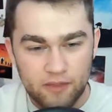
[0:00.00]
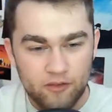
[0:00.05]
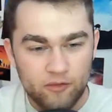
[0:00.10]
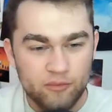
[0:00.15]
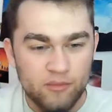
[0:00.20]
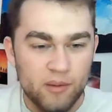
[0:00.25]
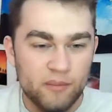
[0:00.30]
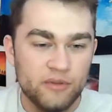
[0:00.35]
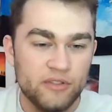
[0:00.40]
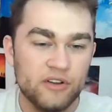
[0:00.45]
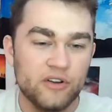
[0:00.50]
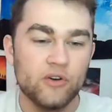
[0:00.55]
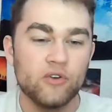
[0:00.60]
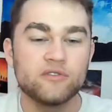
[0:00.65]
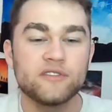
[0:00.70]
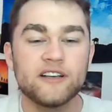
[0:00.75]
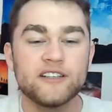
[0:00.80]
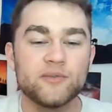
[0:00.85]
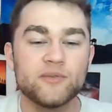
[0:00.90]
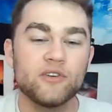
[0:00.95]
Remember the good old
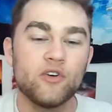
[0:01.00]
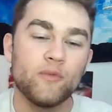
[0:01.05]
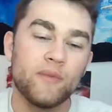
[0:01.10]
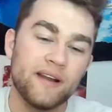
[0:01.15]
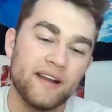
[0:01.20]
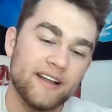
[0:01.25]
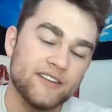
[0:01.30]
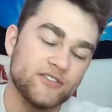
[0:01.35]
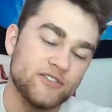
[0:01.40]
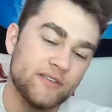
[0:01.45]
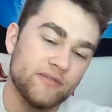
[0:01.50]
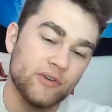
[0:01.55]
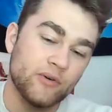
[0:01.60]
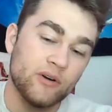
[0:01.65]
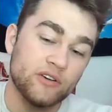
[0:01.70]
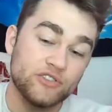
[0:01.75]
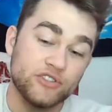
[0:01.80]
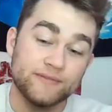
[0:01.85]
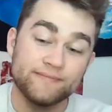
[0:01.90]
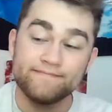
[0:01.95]
days when Goldman answered every
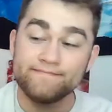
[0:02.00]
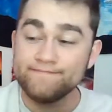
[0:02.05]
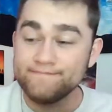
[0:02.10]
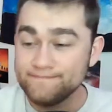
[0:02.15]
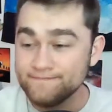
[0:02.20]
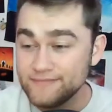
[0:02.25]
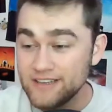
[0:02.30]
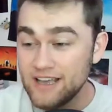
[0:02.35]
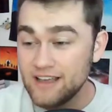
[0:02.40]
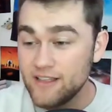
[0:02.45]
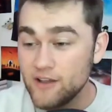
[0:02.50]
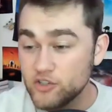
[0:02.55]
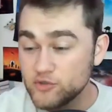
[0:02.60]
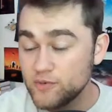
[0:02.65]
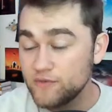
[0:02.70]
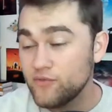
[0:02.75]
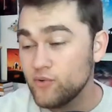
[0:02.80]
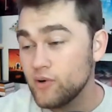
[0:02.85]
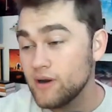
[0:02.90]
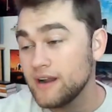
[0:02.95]
question? Yeah, that was
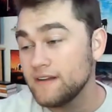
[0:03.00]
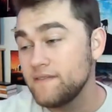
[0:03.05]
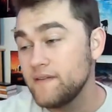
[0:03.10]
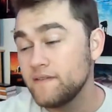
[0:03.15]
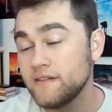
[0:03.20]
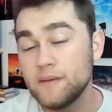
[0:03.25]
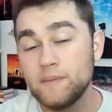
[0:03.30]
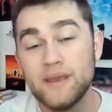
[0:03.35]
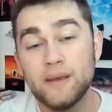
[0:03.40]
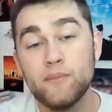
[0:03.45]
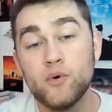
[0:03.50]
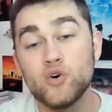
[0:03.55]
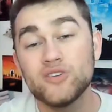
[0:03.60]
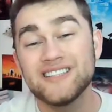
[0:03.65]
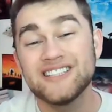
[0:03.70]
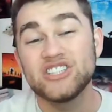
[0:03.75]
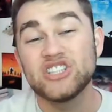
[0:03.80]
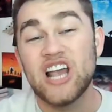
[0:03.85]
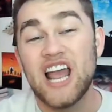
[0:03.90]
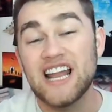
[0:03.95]
before I had 50 people in the
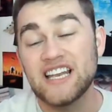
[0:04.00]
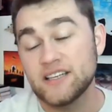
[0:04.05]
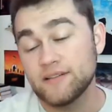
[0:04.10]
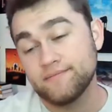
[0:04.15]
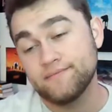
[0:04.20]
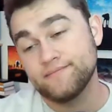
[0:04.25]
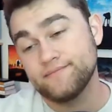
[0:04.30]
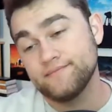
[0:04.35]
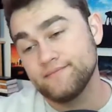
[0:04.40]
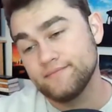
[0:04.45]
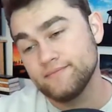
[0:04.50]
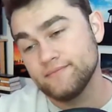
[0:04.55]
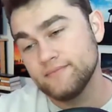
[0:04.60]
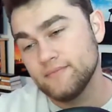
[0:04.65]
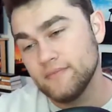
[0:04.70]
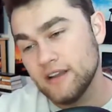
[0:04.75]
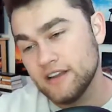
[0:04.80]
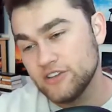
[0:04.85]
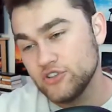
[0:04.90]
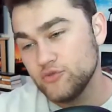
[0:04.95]
chat.
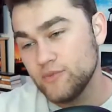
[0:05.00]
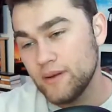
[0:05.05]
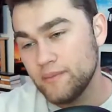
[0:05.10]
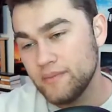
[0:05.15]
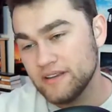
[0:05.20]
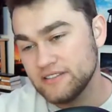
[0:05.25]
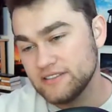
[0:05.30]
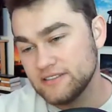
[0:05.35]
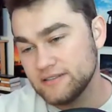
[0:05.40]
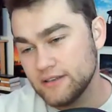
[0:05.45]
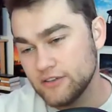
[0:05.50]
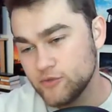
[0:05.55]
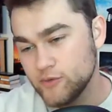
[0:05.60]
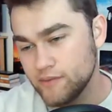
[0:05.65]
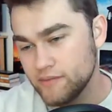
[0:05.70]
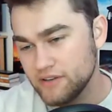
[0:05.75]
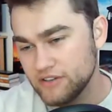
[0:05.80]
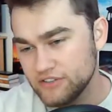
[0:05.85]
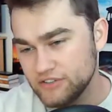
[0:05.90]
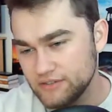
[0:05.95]
I could do my best. I do my
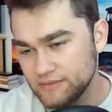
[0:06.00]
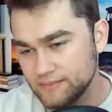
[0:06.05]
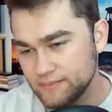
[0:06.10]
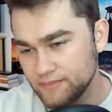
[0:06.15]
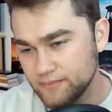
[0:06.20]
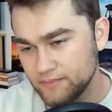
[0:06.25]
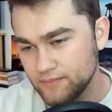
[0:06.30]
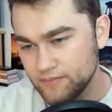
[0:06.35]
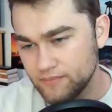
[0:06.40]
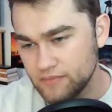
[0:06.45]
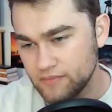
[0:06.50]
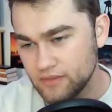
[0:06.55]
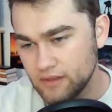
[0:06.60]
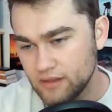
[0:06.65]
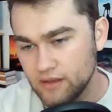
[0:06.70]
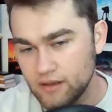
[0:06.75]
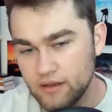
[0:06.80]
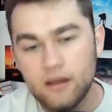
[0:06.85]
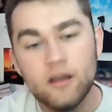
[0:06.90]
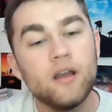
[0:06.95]
best.
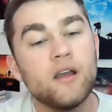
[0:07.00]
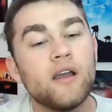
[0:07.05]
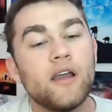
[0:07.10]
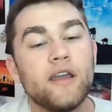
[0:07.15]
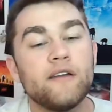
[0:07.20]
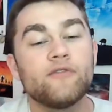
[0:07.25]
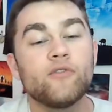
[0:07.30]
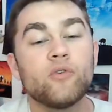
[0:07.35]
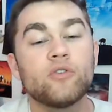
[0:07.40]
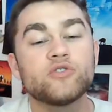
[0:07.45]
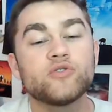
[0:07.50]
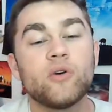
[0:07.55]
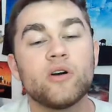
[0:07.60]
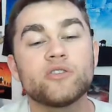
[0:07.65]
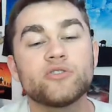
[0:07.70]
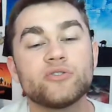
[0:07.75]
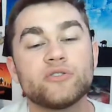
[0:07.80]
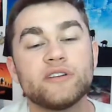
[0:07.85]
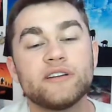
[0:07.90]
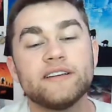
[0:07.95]
If Rogue
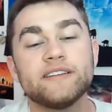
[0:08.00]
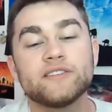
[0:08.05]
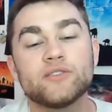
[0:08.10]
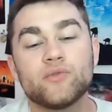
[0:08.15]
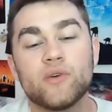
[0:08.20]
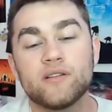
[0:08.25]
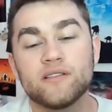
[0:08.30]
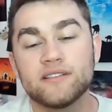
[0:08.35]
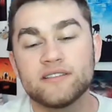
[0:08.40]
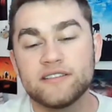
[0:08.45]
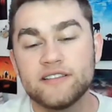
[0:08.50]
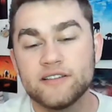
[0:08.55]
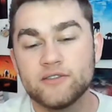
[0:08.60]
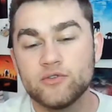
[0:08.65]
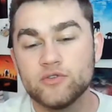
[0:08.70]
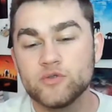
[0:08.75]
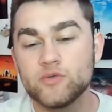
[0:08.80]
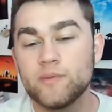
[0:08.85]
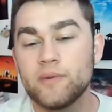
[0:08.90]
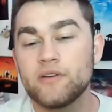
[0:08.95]
Squadron is around the
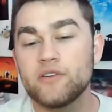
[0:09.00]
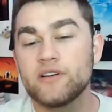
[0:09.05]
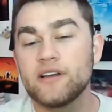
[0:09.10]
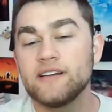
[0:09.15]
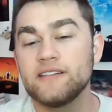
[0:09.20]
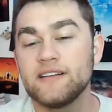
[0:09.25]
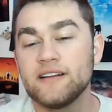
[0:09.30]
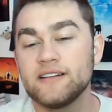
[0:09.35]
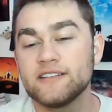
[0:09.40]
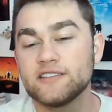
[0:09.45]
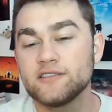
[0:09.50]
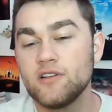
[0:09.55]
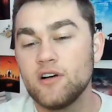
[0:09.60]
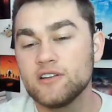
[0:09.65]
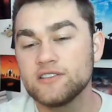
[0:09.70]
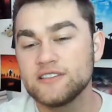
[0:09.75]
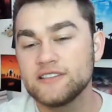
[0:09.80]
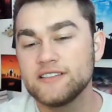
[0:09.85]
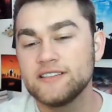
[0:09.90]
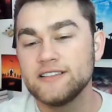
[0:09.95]
sequels, we better get Dennis
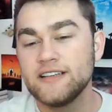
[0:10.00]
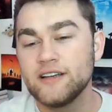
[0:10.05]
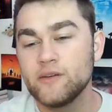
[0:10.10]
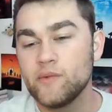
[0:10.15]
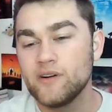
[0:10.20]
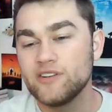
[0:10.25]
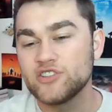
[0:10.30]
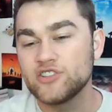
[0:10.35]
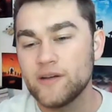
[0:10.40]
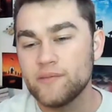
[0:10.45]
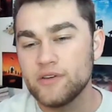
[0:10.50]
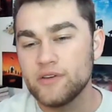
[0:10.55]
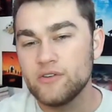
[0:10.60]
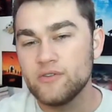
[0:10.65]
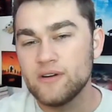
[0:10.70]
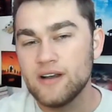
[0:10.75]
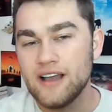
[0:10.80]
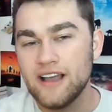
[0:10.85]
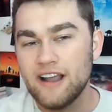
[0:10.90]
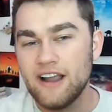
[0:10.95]
Lawson in a Wedge
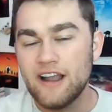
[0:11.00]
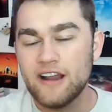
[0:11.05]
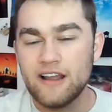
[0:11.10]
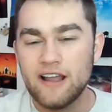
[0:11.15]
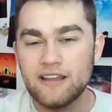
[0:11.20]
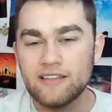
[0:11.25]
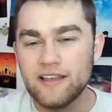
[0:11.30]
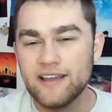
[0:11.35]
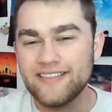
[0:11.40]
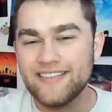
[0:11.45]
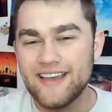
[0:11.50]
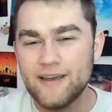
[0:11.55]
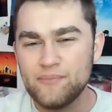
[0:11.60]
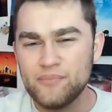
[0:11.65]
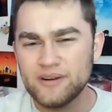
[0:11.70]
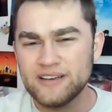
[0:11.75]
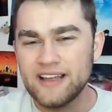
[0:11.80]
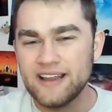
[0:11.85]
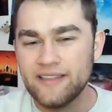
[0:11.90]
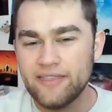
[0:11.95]
cameo. I'd like that,
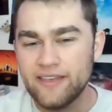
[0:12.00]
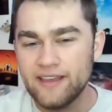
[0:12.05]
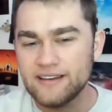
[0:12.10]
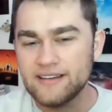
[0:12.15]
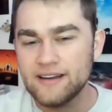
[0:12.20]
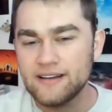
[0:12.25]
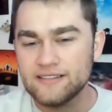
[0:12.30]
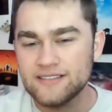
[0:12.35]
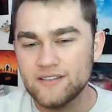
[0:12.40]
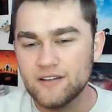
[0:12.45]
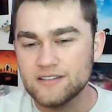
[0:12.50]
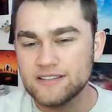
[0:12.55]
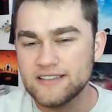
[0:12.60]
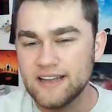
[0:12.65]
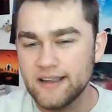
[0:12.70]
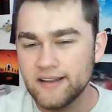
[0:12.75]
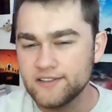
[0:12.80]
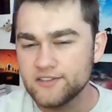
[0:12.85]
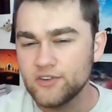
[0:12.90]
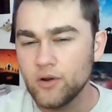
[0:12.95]
but I think Dennis Lawson
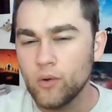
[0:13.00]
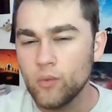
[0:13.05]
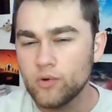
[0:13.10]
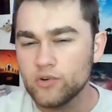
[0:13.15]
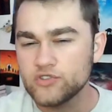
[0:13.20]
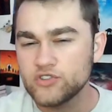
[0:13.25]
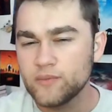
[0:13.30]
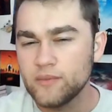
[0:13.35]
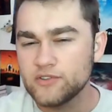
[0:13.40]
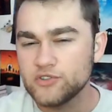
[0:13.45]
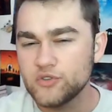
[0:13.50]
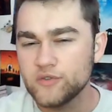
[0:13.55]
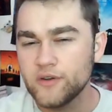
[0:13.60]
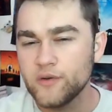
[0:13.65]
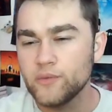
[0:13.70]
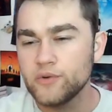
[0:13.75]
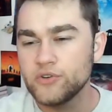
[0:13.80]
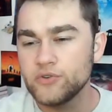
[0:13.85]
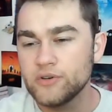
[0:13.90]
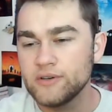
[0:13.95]
hates Star Wars, so I'm not sure if he
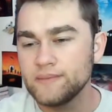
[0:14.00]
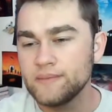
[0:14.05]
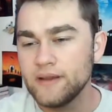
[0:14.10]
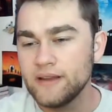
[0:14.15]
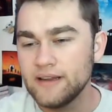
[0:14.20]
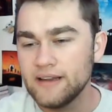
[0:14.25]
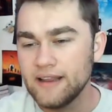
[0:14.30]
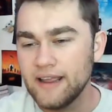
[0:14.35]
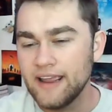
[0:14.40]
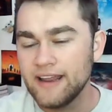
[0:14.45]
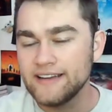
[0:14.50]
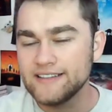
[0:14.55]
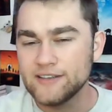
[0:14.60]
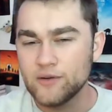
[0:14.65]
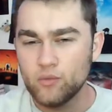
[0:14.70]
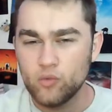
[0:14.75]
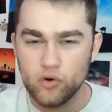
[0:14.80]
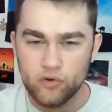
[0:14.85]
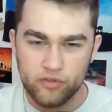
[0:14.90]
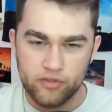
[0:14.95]
would do it. And is it
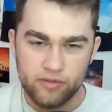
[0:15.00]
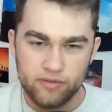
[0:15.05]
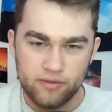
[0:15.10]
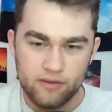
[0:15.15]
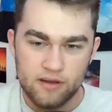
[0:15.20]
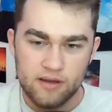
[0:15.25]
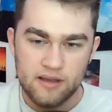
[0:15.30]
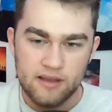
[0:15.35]
worth